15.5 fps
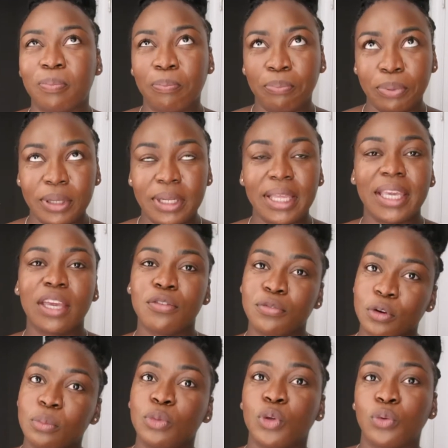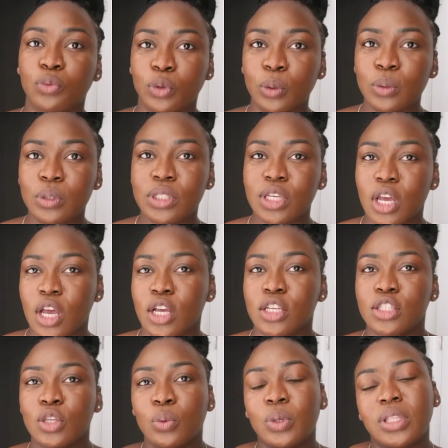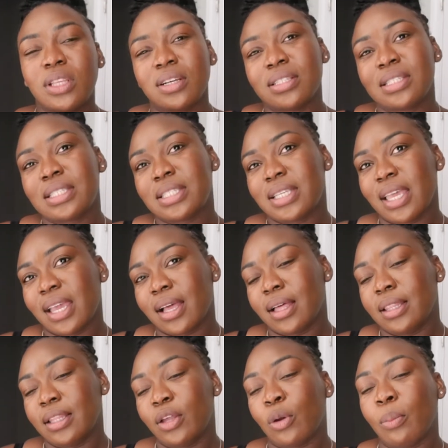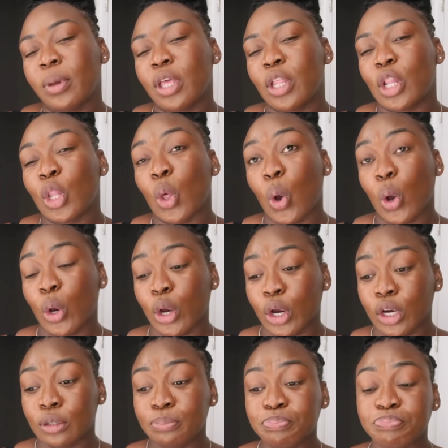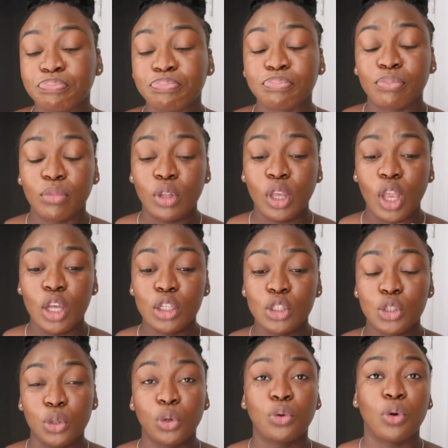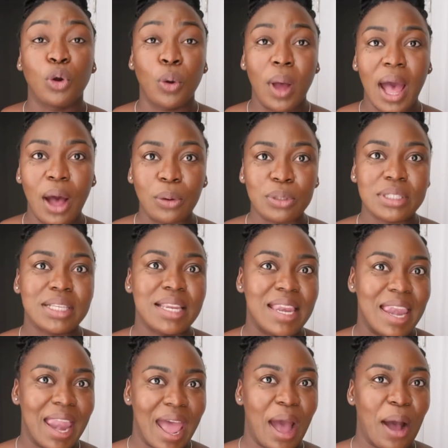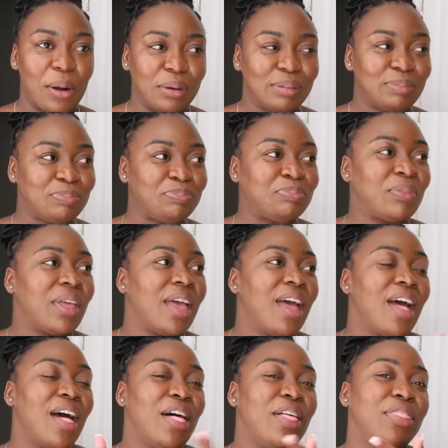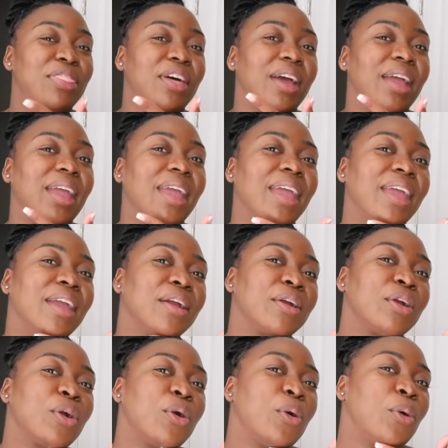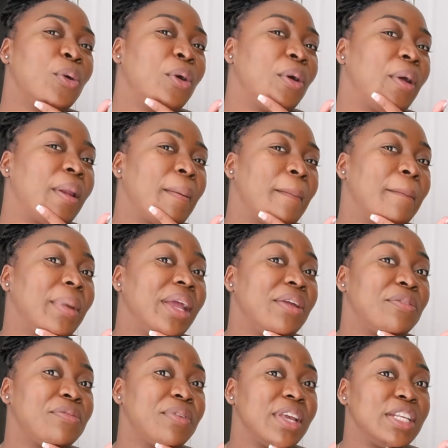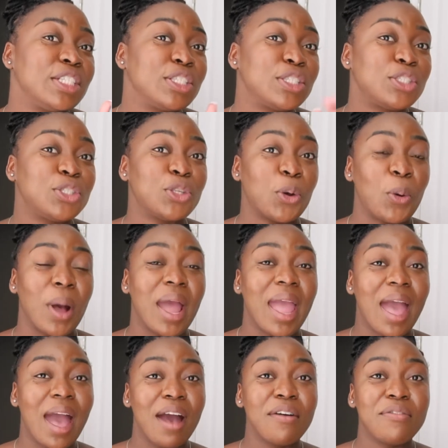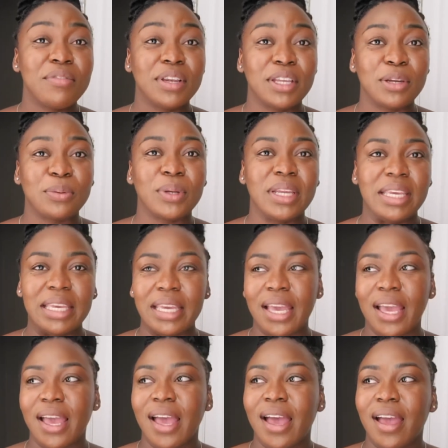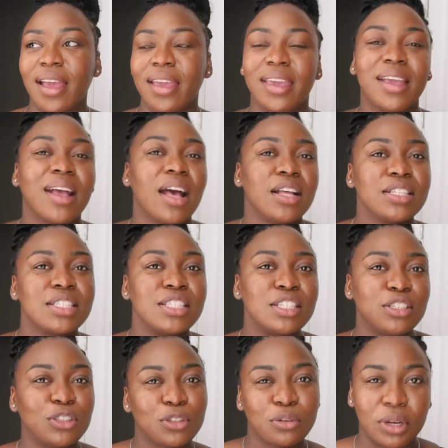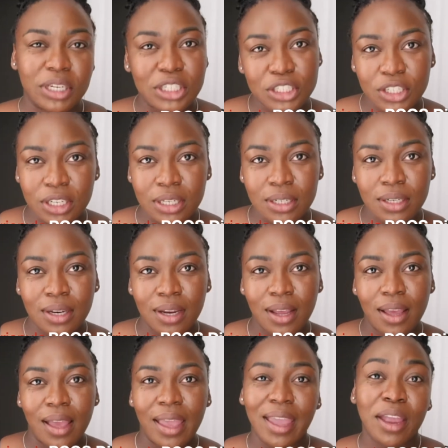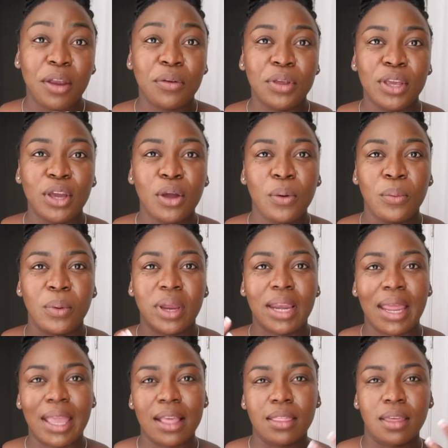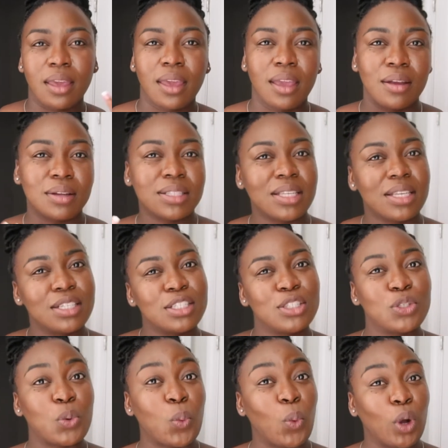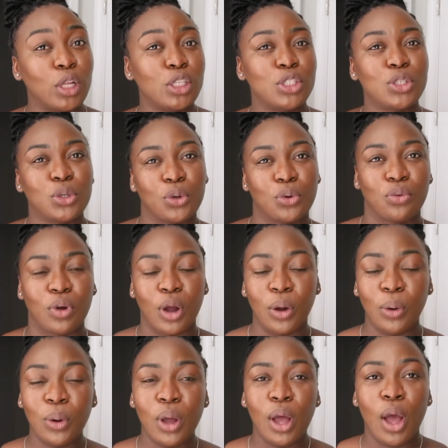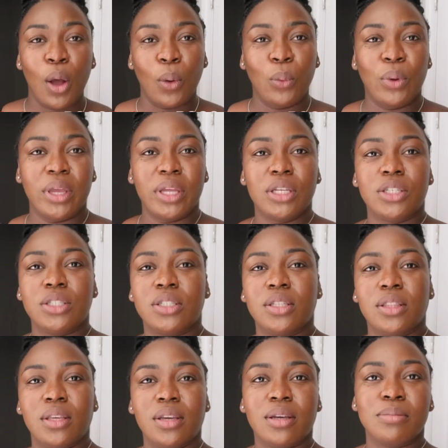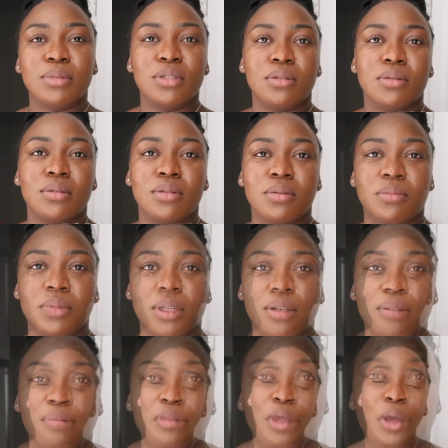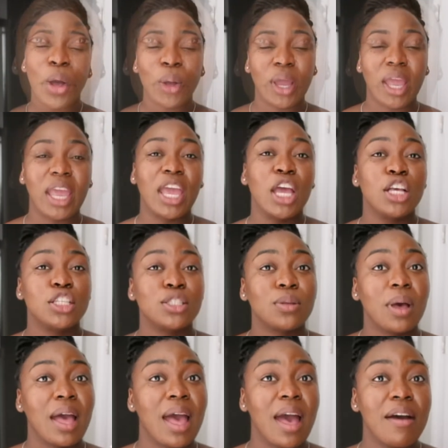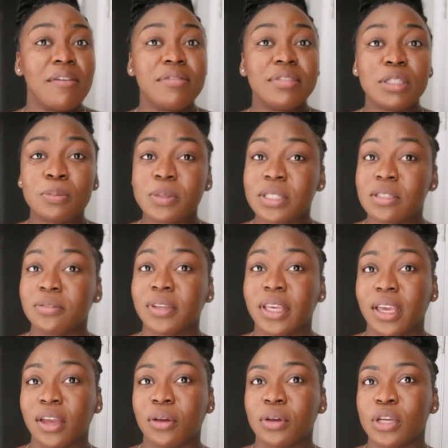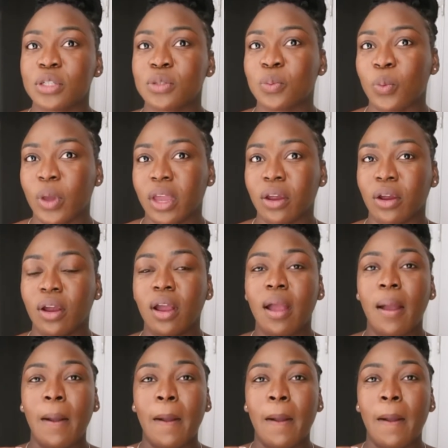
pulling it from the root, so it does take a little bit longer to grow out. Now, the hair on my face. So I have literally a concentration area where like the hair tends to want to grow, which I think I'm still zoomed in. Okay, so I have specific areas where